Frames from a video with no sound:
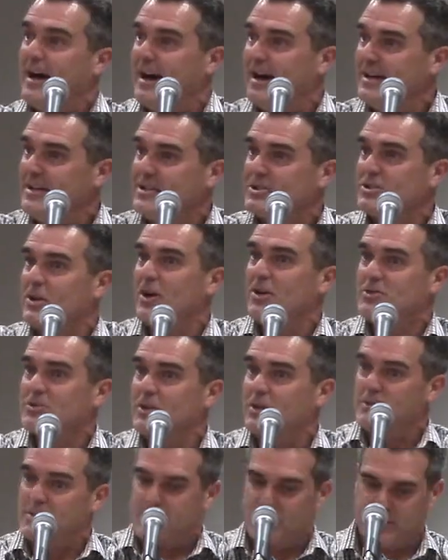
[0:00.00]
is
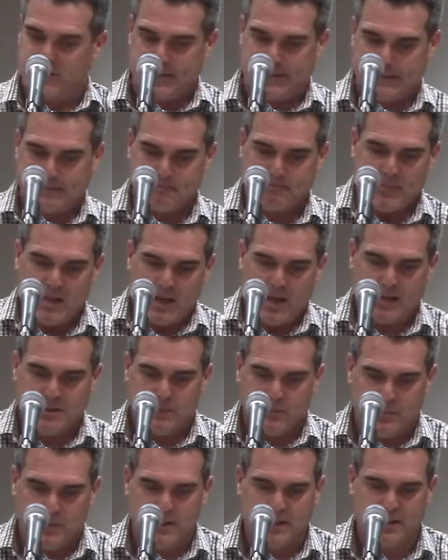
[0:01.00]
also the thing and
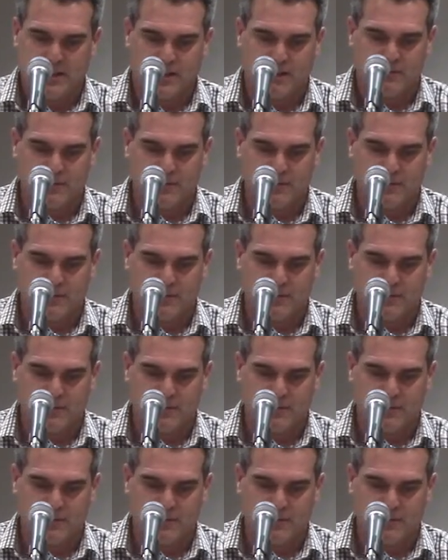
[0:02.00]
the being